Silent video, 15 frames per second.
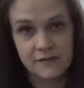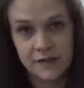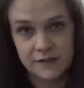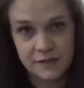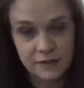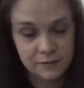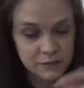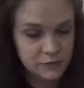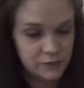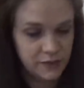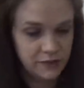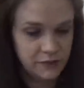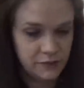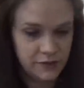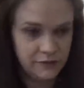that done
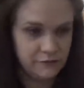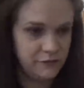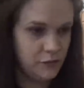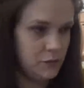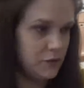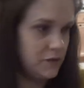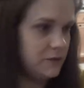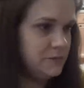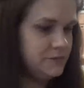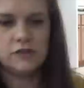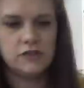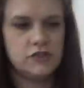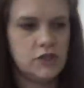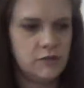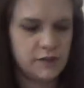between three and four.
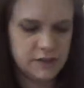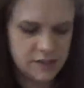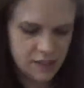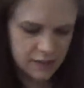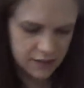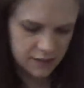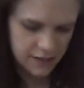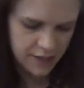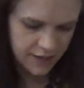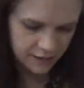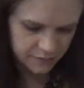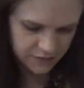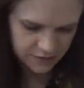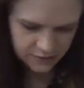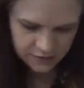Jonah taking a
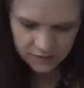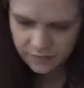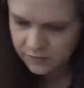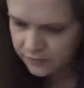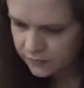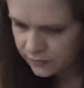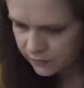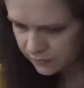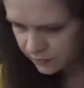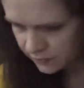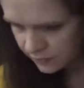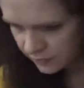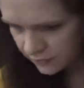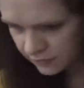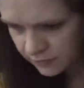nap, Cece?
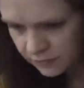Yeah.